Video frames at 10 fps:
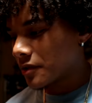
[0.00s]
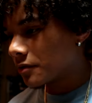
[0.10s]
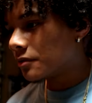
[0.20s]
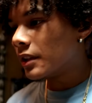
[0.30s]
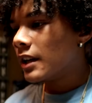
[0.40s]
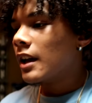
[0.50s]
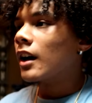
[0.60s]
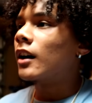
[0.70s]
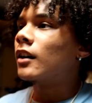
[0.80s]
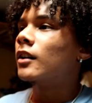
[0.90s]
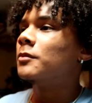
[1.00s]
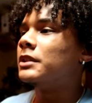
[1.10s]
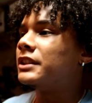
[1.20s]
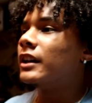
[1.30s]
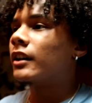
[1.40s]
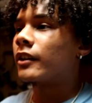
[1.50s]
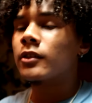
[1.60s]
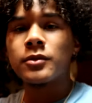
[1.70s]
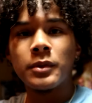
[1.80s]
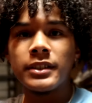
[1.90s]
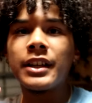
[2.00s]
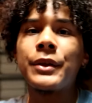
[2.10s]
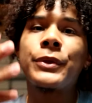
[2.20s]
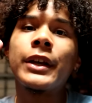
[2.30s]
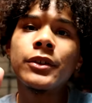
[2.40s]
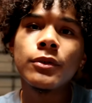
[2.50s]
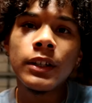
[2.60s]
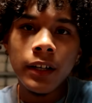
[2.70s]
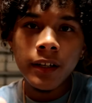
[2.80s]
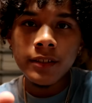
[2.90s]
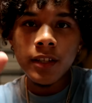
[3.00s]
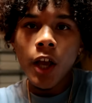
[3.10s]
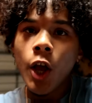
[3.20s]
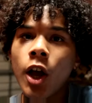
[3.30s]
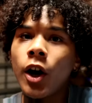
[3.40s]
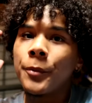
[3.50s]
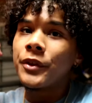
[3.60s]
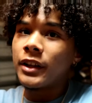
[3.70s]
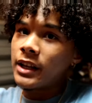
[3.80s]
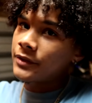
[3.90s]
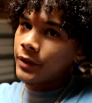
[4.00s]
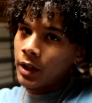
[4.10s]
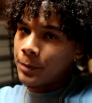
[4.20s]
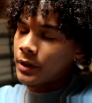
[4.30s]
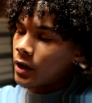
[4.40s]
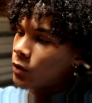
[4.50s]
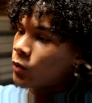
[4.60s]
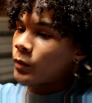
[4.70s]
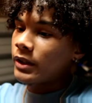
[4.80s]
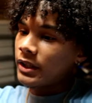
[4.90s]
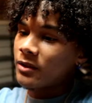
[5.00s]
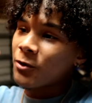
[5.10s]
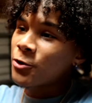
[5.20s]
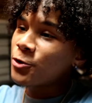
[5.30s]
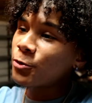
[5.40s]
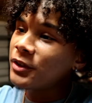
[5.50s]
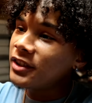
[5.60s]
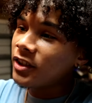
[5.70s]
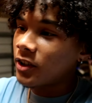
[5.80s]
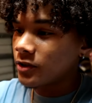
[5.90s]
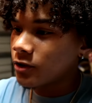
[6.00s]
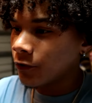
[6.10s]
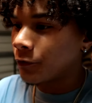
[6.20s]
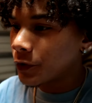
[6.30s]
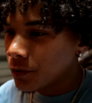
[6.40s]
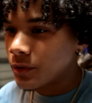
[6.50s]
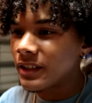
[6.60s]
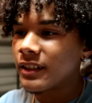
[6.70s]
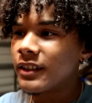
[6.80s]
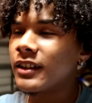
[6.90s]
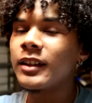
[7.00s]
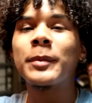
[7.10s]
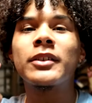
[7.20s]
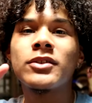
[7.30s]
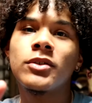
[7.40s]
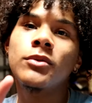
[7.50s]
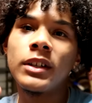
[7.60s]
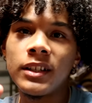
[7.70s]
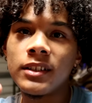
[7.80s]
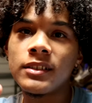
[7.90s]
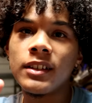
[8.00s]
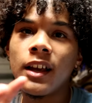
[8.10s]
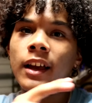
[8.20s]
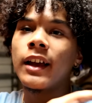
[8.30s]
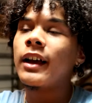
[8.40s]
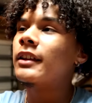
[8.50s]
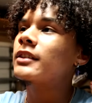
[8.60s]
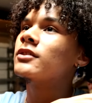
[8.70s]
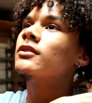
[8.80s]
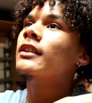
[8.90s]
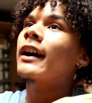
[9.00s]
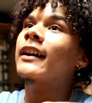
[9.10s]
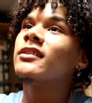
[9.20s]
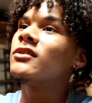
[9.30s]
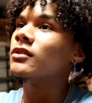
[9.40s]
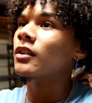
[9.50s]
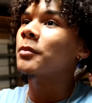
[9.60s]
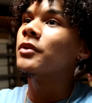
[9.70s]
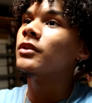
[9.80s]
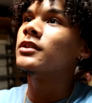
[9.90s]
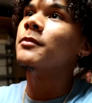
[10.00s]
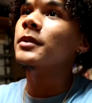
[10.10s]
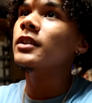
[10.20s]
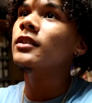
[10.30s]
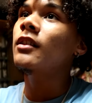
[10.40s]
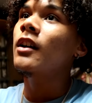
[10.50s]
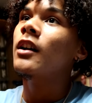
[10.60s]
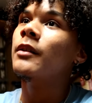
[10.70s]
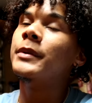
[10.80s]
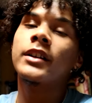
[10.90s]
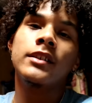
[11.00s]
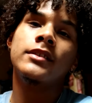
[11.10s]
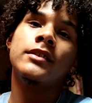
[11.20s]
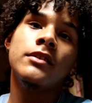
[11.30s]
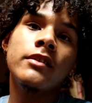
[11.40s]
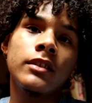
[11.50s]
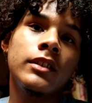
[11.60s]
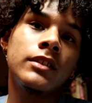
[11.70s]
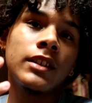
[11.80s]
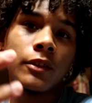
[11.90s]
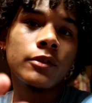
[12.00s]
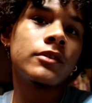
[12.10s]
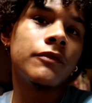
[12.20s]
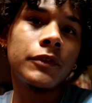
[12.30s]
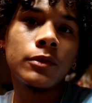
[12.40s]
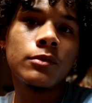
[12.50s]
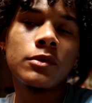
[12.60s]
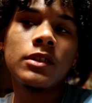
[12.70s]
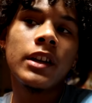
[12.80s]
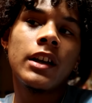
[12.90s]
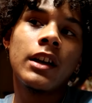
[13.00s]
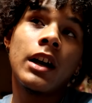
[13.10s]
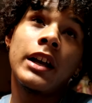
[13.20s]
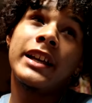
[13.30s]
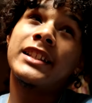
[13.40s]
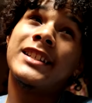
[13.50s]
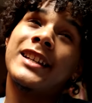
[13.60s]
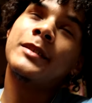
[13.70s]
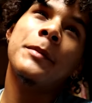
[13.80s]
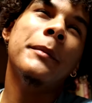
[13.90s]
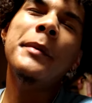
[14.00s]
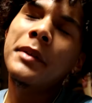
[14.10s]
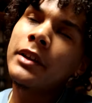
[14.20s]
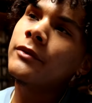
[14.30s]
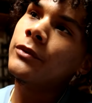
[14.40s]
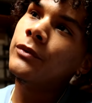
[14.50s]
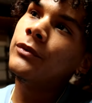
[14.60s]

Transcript: soon. Um, yeah, and I also wanna say thank you guys. The last video I put out, we hit 300 views in about two days, and that's astronomical to me because usually to get 300 views, it takes me about maybe like